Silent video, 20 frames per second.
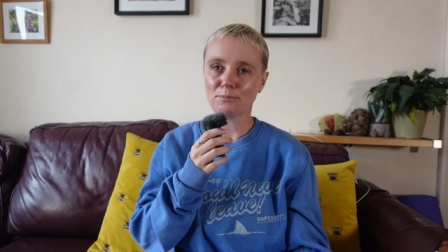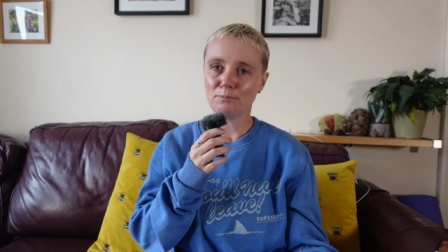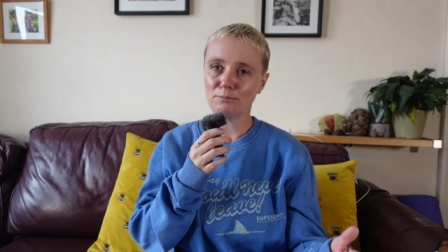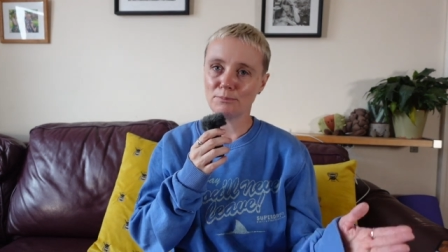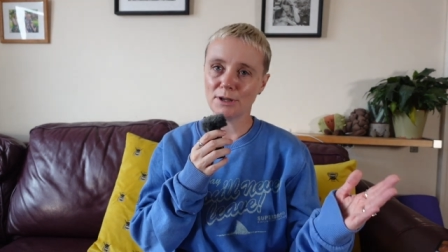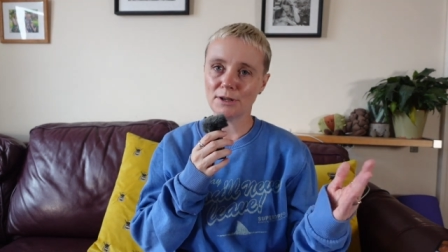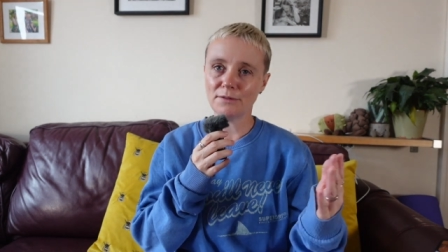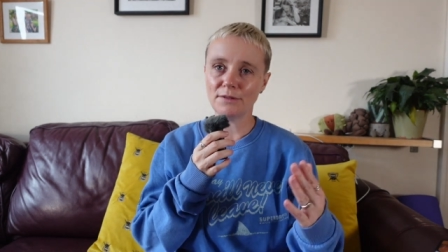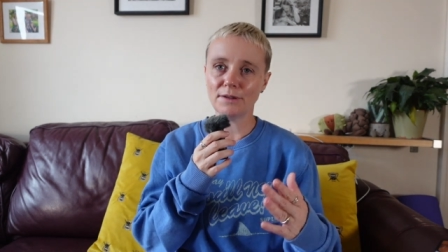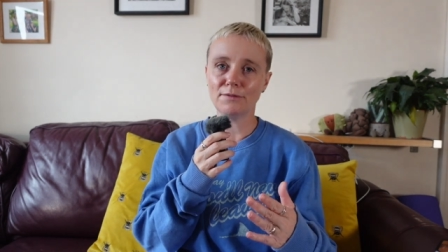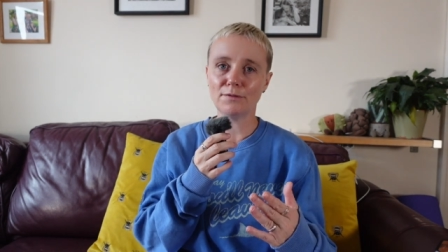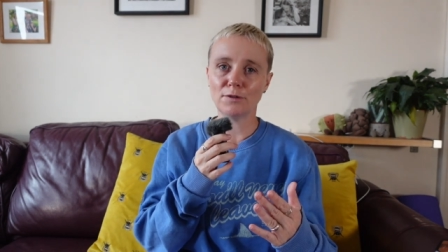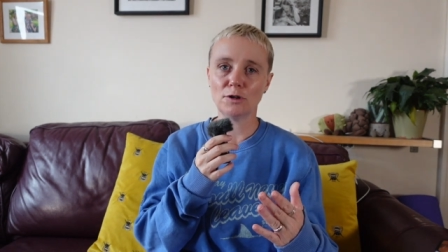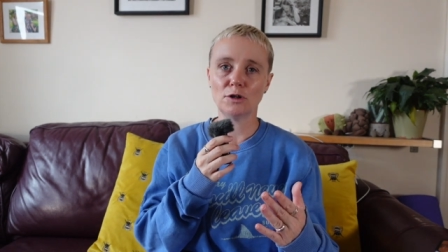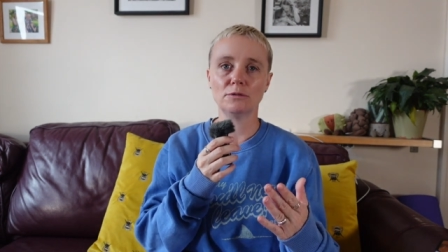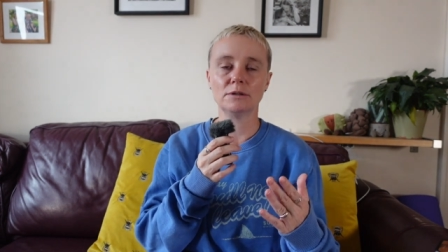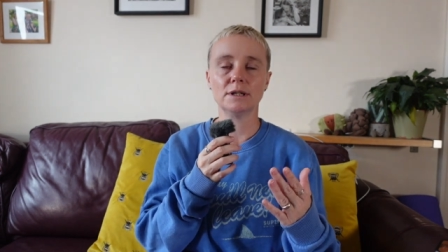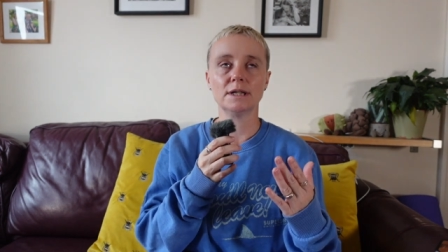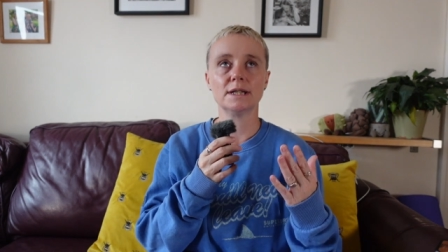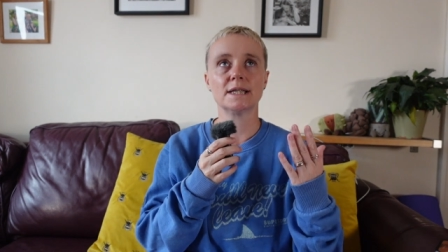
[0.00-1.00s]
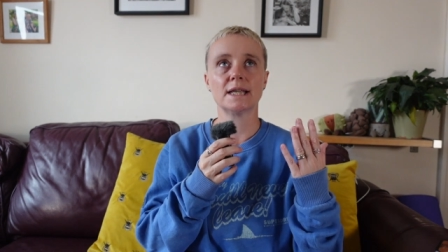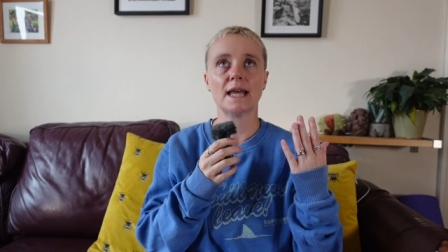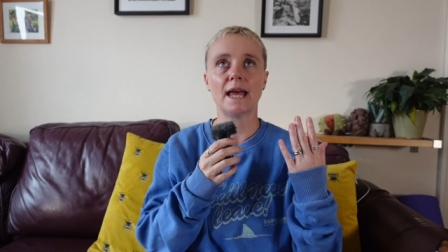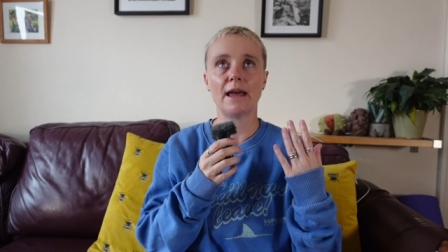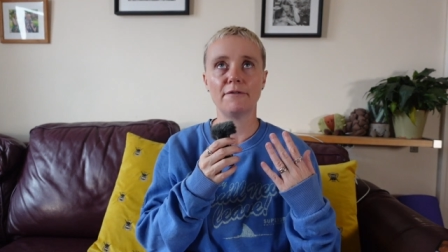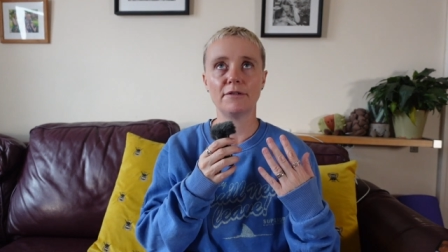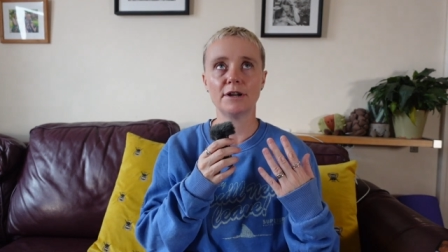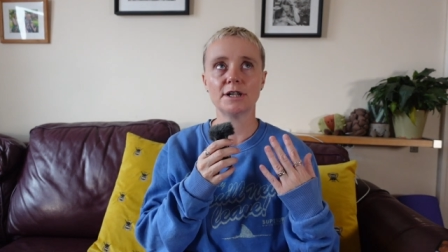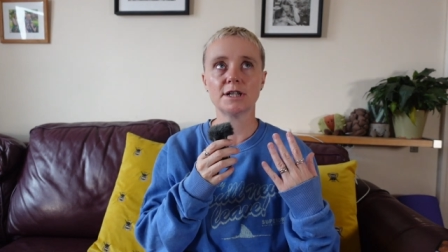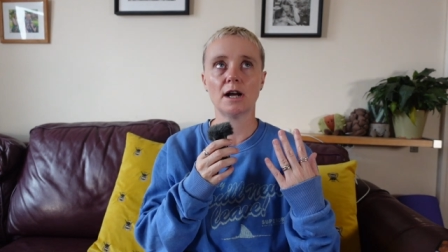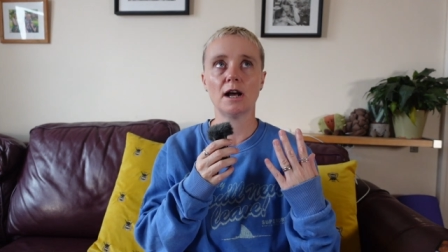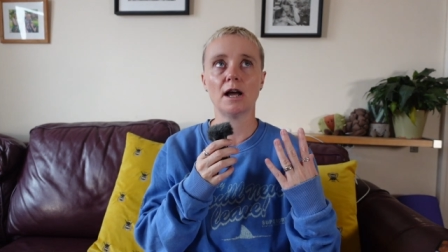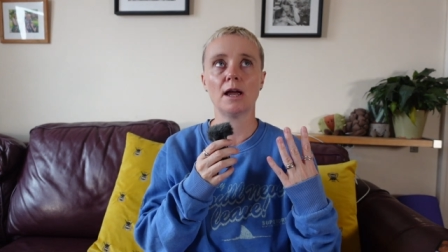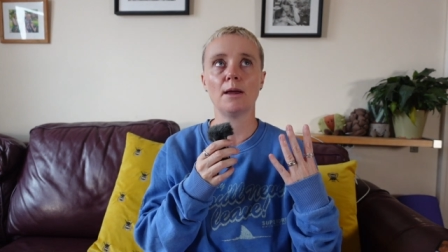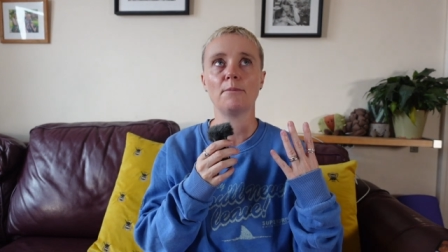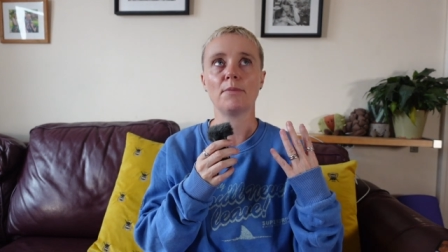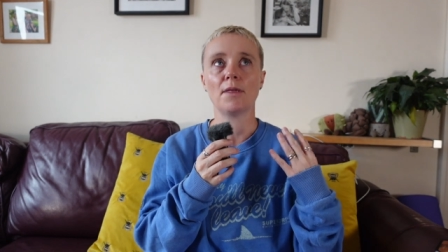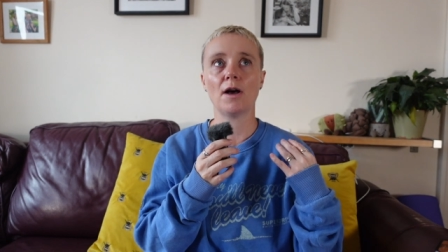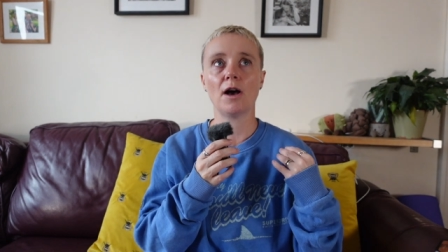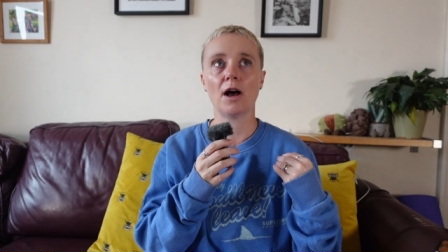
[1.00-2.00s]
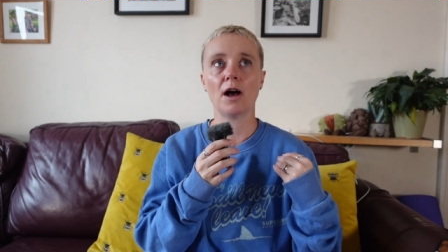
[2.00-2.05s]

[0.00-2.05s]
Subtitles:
moving forwards, every time that